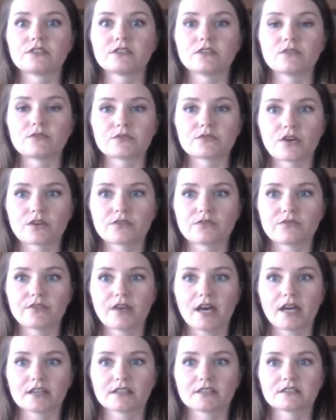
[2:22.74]
those
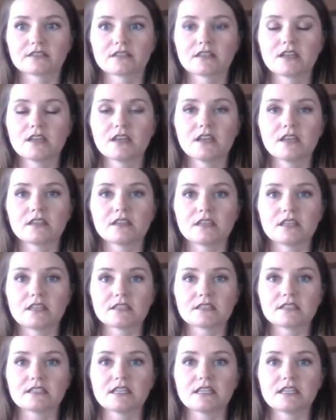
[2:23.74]
artifacts.
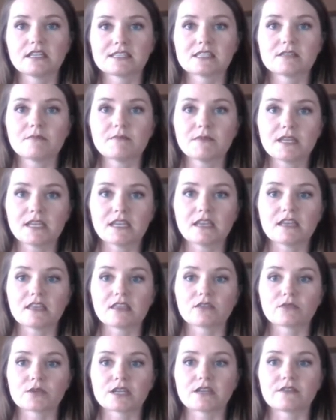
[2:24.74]
This needs to be
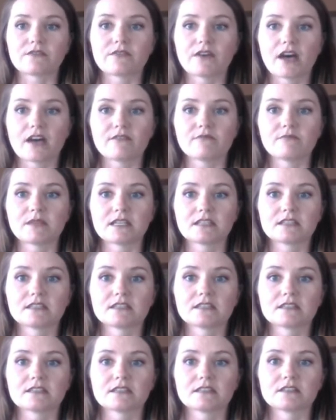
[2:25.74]
3 to 5
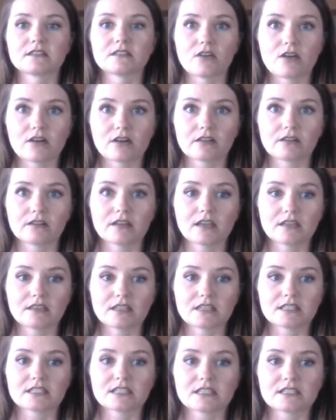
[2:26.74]
minutes long, and
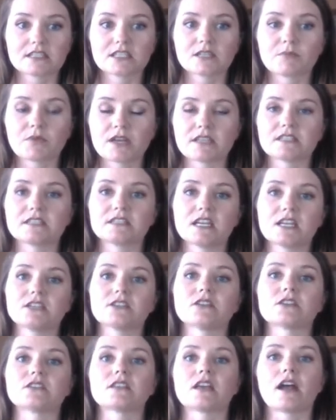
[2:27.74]
this is the
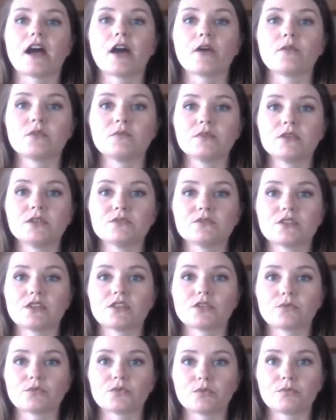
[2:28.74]
presentation that I will be using
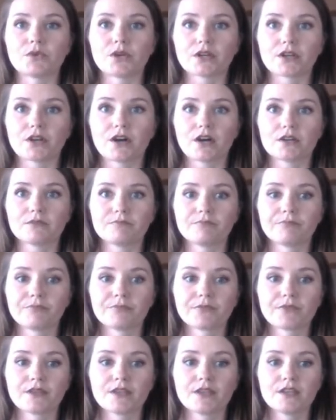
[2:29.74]
the rubric on.
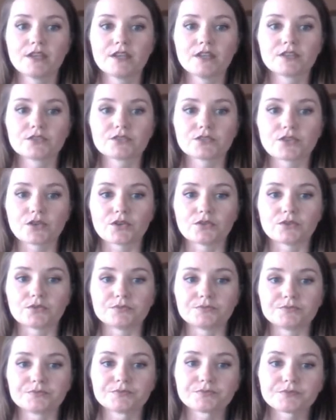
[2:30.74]

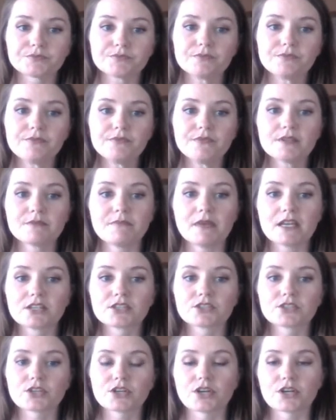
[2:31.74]
So make
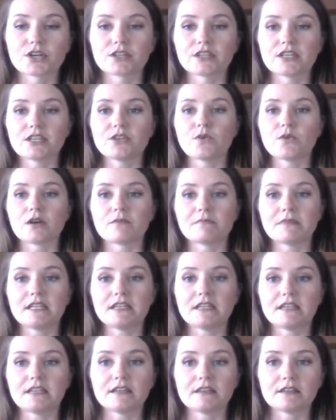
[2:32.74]
sure that you are
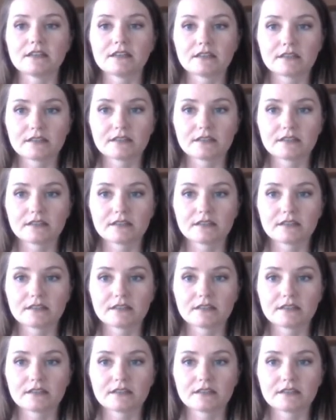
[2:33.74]
meeting